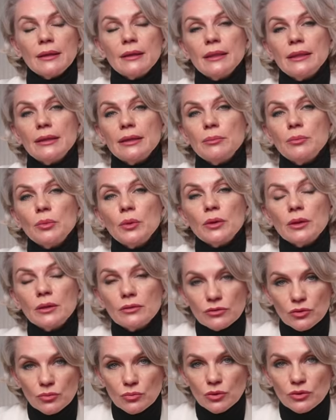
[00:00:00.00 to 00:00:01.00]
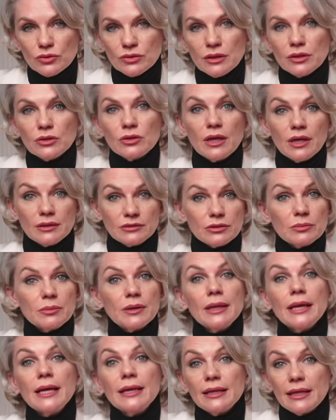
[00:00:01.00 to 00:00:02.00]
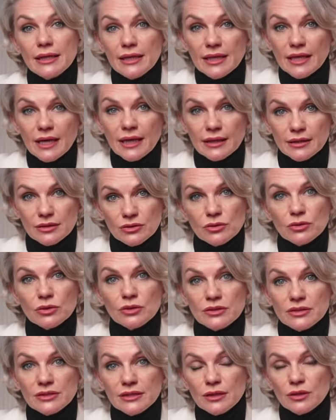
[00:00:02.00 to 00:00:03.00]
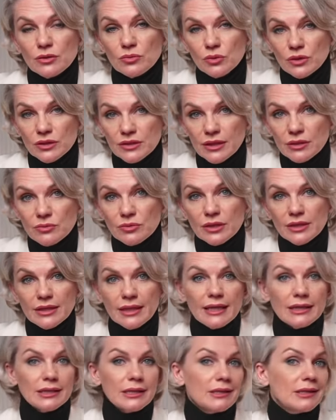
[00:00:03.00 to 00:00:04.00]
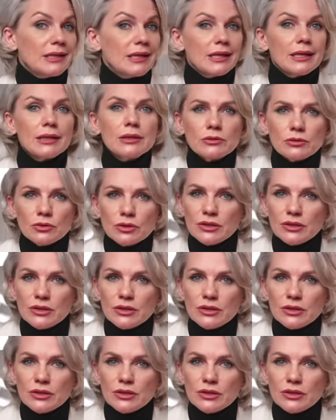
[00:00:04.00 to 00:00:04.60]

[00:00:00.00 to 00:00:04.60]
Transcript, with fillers: It's important for both the craftsman and the client to consider what they will get in the end, for